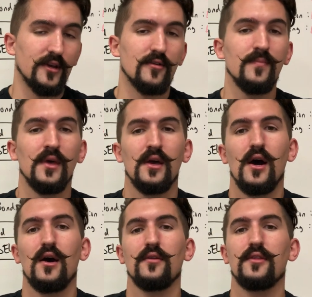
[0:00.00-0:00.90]
leader,
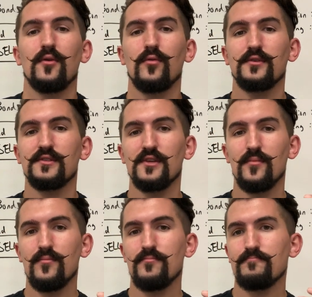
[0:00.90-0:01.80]
there were
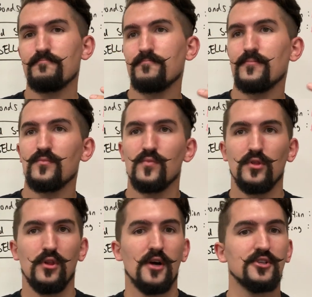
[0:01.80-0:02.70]
some
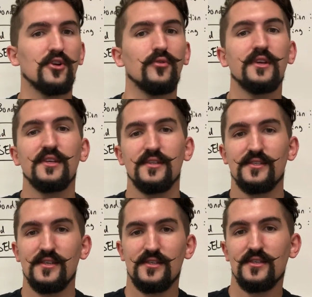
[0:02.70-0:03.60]
logical
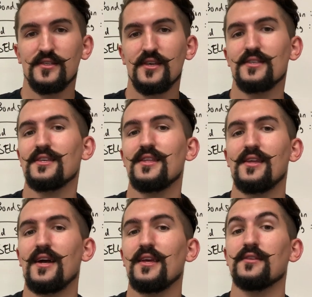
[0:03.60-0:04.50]
inconsistencies in
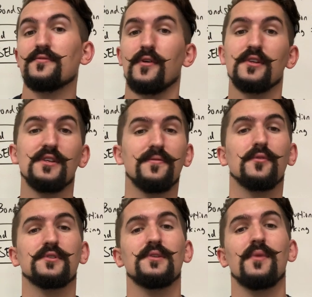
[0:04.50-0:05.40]
that it is very
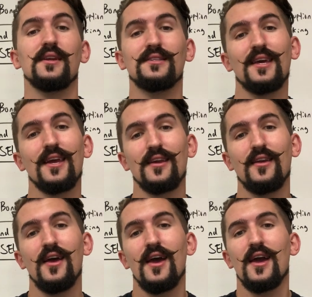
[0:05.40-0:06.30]
difficult to
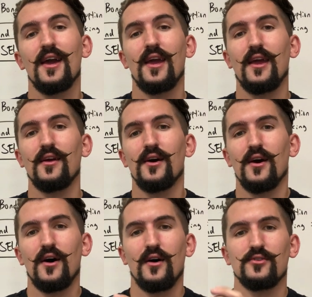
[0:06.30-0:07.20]
maintain a
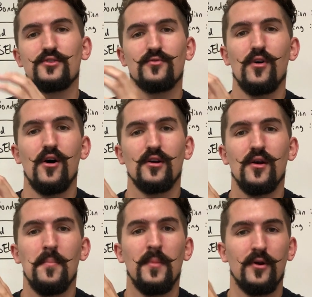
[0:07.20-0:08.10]

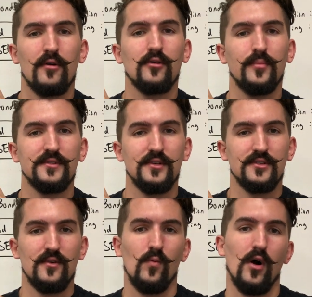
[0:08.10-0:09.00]
strong monarchical
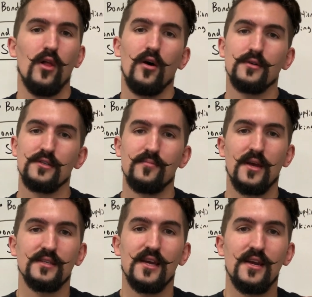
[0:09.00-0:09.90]
position while also
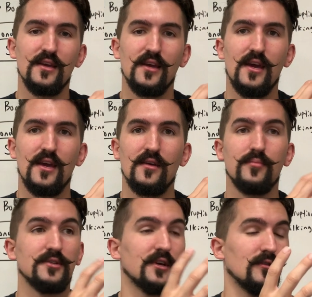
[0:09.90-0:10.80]
maintaining a
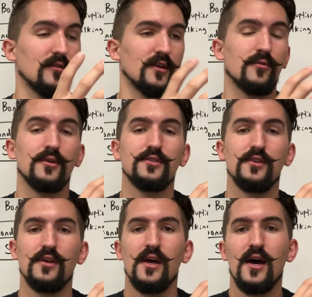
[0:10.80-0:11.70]
particularly
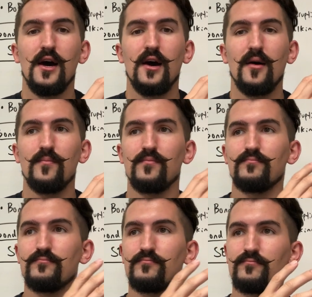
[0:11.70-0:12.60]
Christian
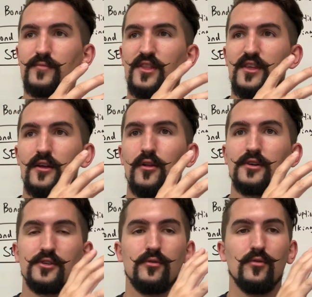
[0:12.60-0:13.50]

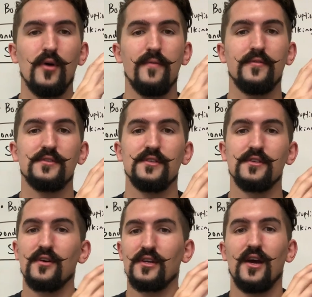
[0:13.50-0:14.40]
theological emphasis
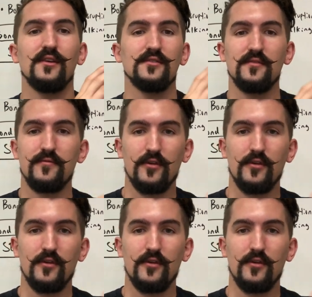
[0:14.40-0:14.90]
on kindness and